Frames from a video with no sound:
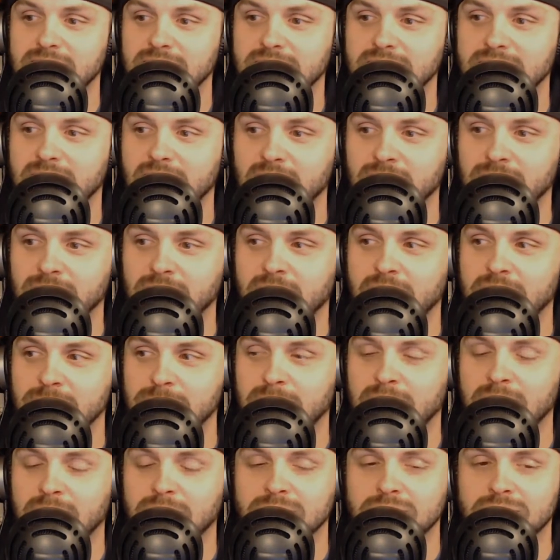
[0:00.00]
I've got
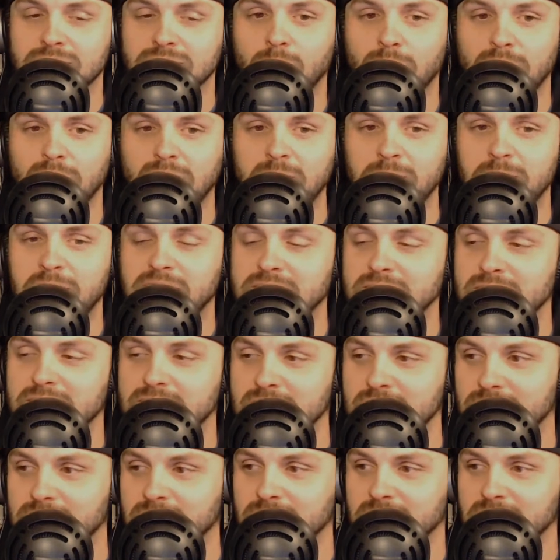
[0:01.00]
about 20 minutes left
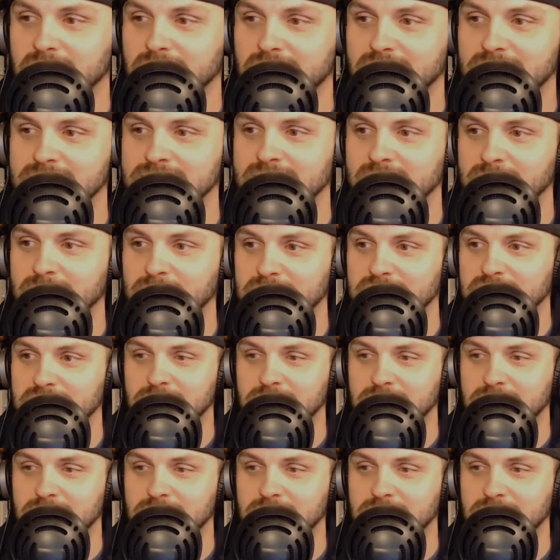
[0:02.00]
on the last episode.